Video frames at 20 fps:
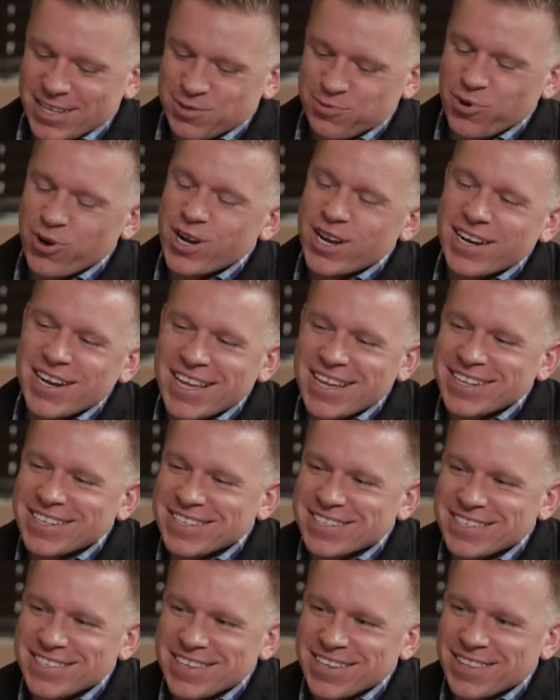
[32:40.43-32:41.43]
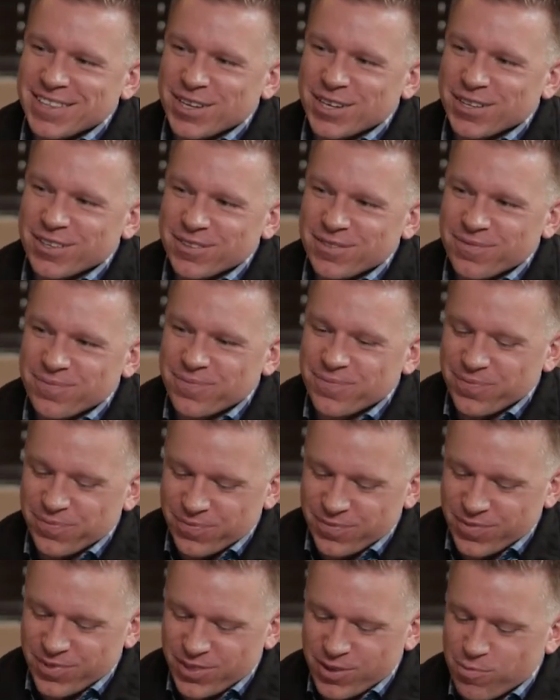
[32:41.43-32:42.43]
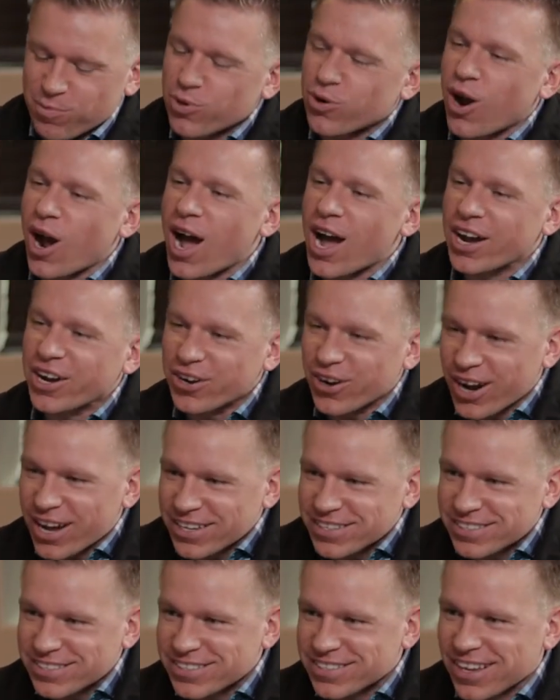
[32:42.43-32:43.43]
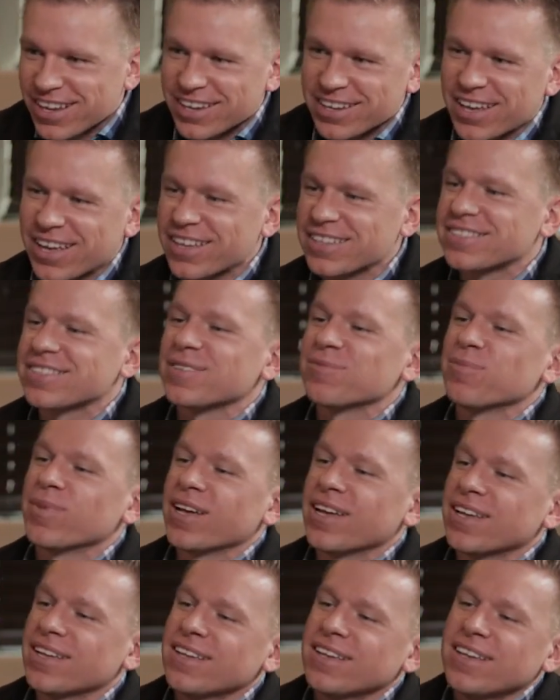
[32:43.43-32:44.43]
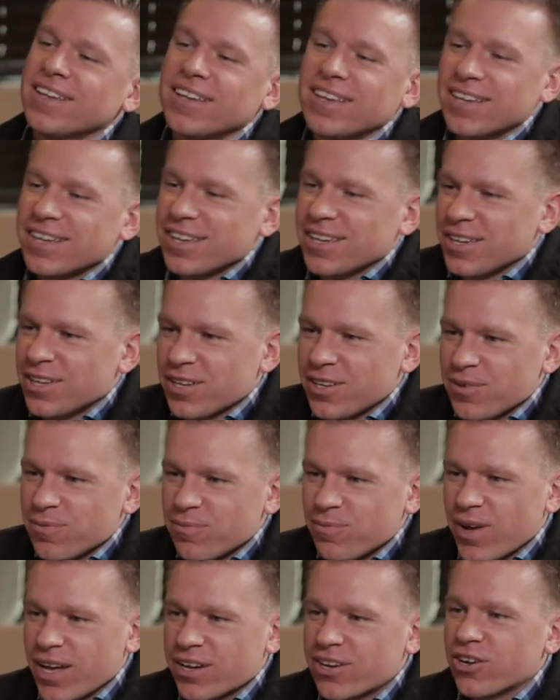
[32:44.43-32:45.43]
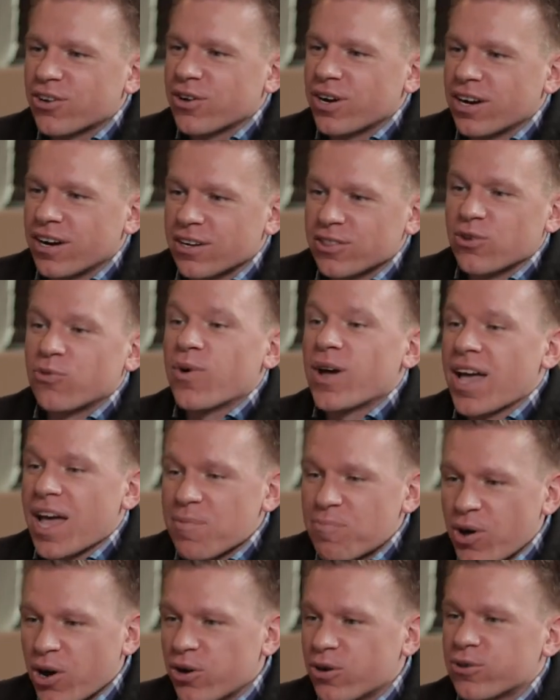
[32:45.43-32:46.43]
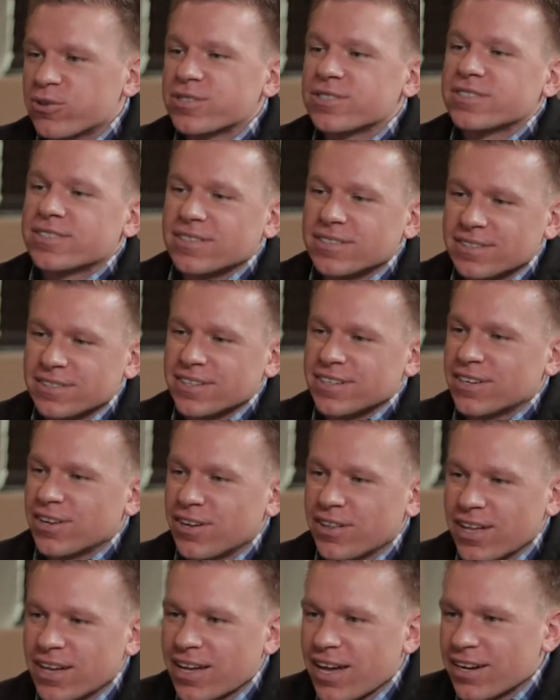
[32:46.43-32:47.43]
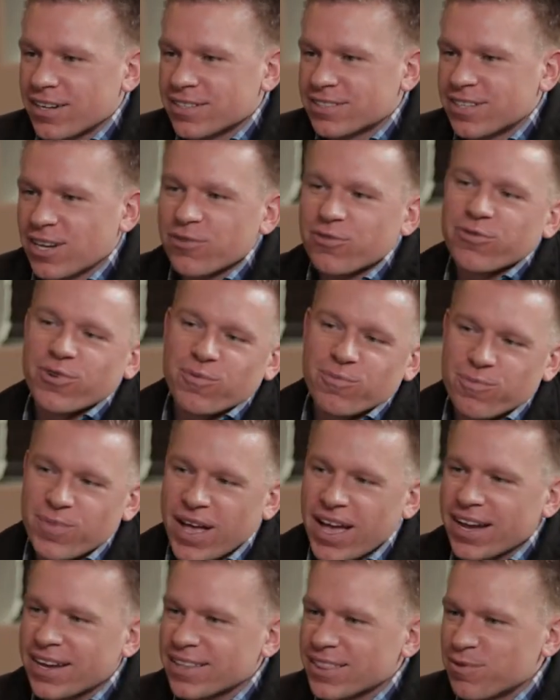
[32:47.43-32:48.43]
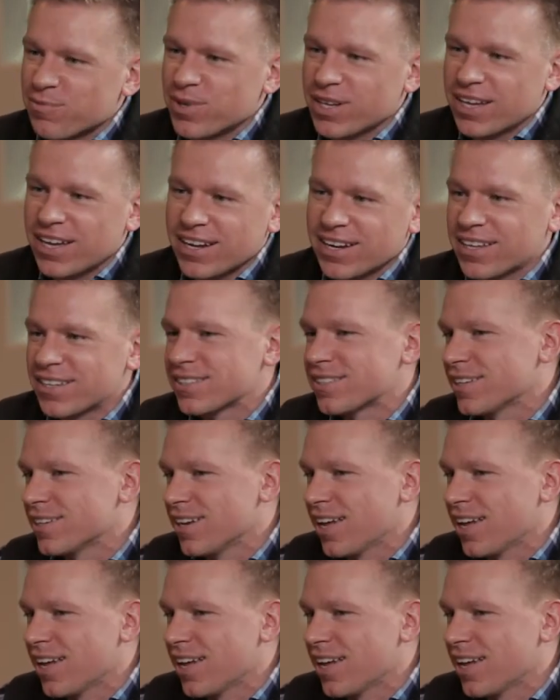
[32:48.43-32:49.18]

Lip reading: It's pretty neat to see the progress, I guess, in my career and the way I post and all that kind of stuff from back in the beginning to